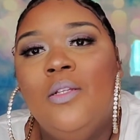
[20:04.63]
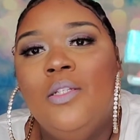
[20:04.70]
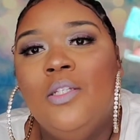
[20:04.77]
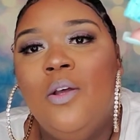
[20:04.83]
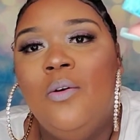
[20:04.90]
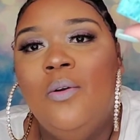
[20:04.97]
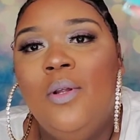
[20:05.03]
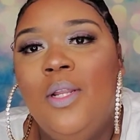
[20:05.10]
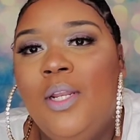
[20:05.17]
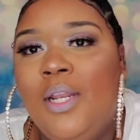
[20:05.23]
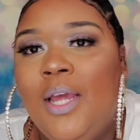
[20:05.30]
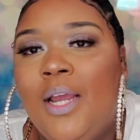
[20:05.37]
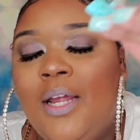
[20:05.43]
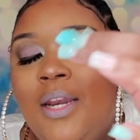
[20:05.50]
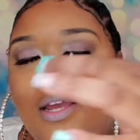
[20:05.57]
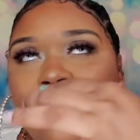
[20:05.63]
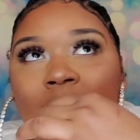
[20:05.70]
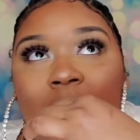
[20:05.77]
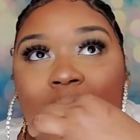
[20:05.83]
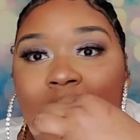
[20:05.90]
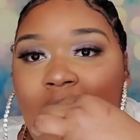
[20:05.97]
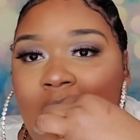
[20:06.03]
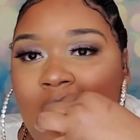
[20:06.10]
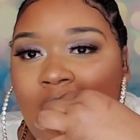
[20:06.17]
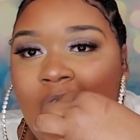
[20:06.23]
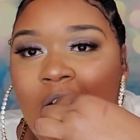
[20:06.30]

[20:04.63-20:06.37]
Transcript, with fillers: So it looked like a nail later.